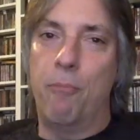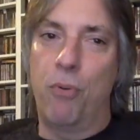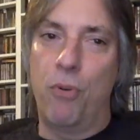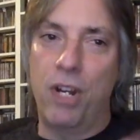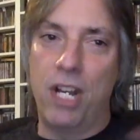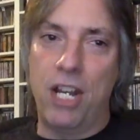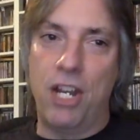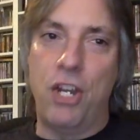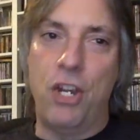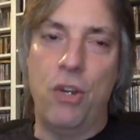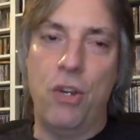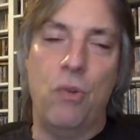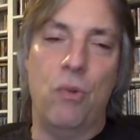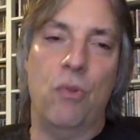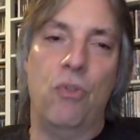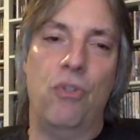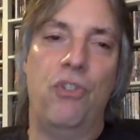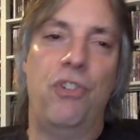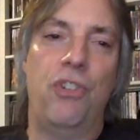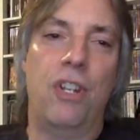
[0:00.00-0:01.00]
pretty
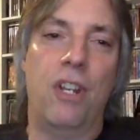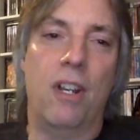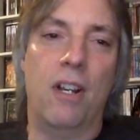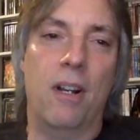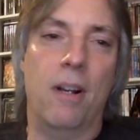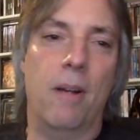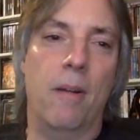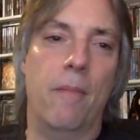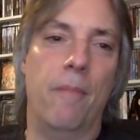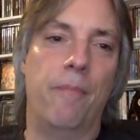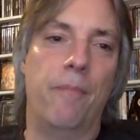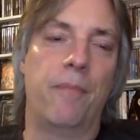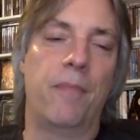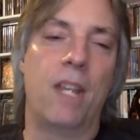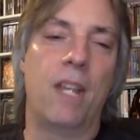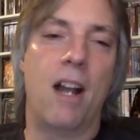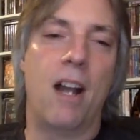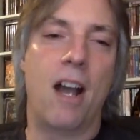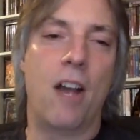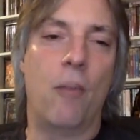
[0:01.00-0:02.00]
huge um,
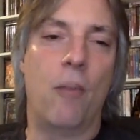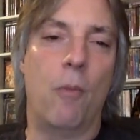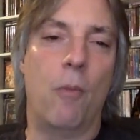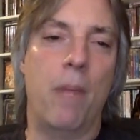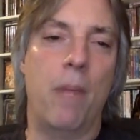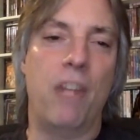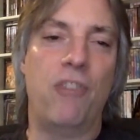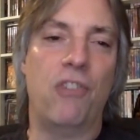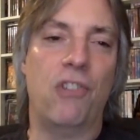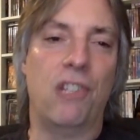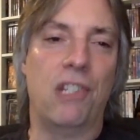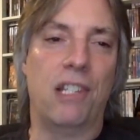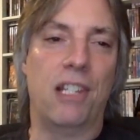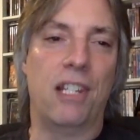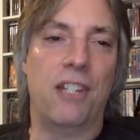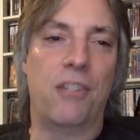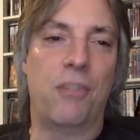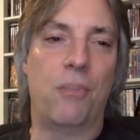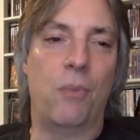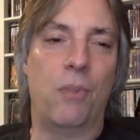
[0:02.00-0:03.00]
honorable mentions
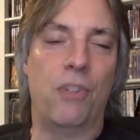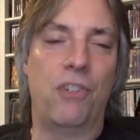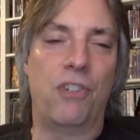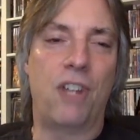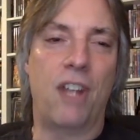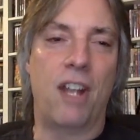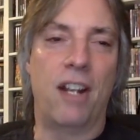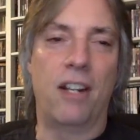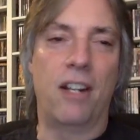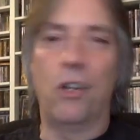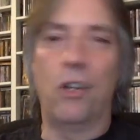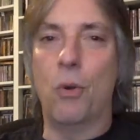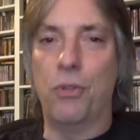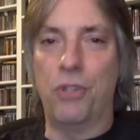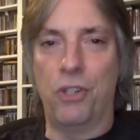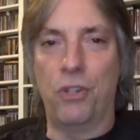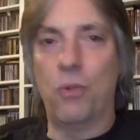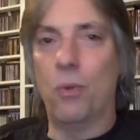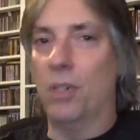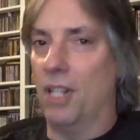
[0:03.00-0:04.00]
list, which kind of goes
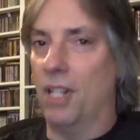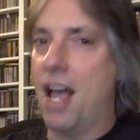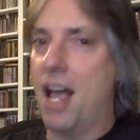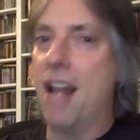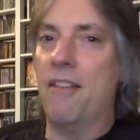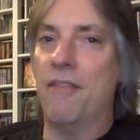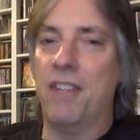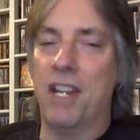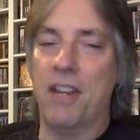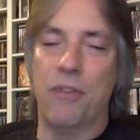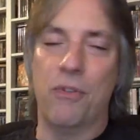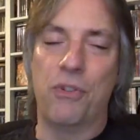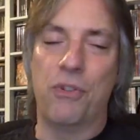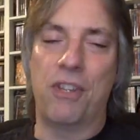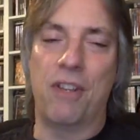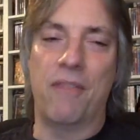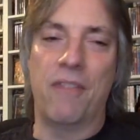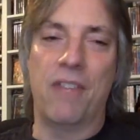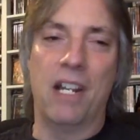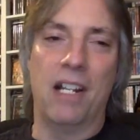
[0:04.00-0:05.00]
into a lot of the other
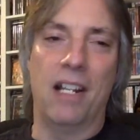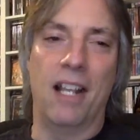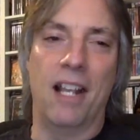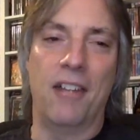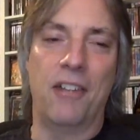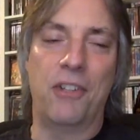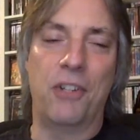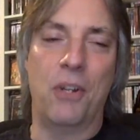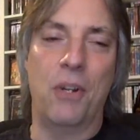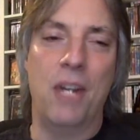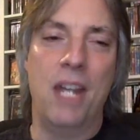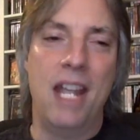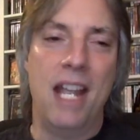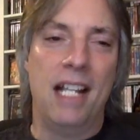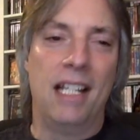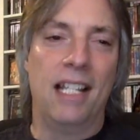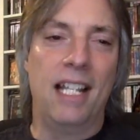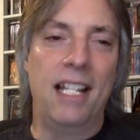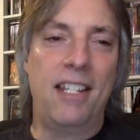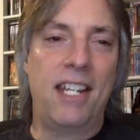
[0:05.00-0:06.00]
stuff that I like. So
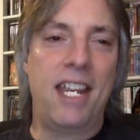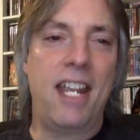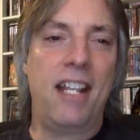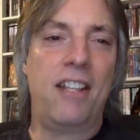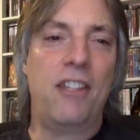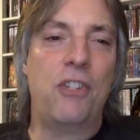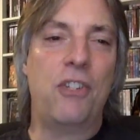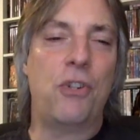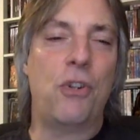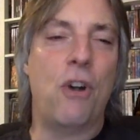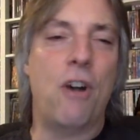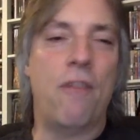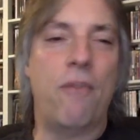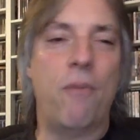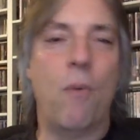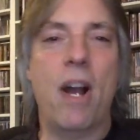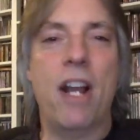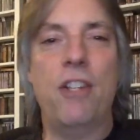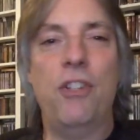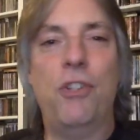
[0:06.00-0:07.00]
let's kick this off.
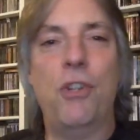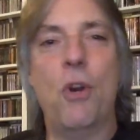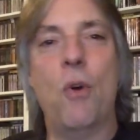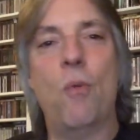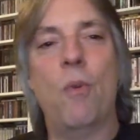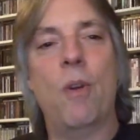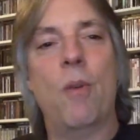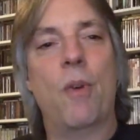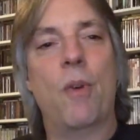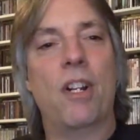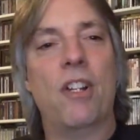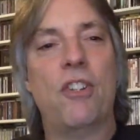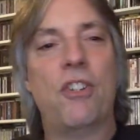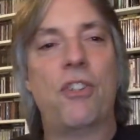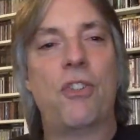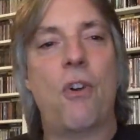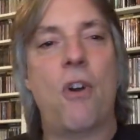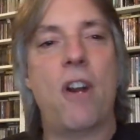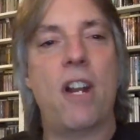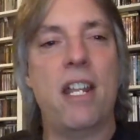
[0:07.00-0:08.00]
Why don't we? We're going to
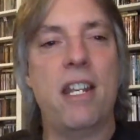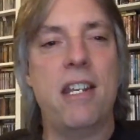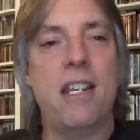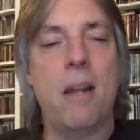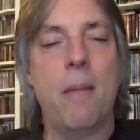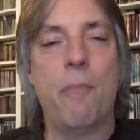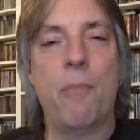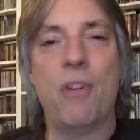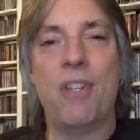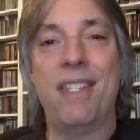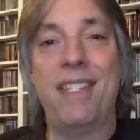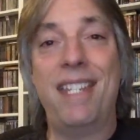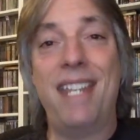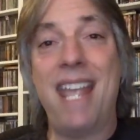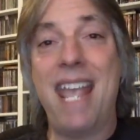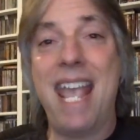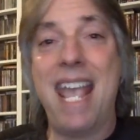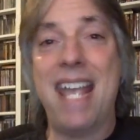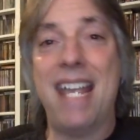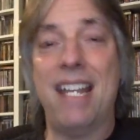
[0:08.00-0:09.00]
start at number
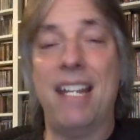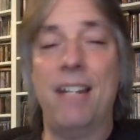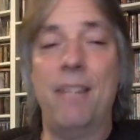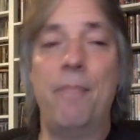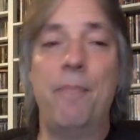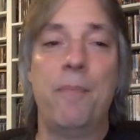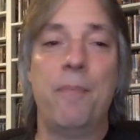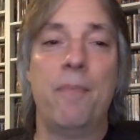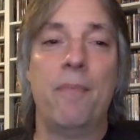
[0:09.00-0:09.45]
ten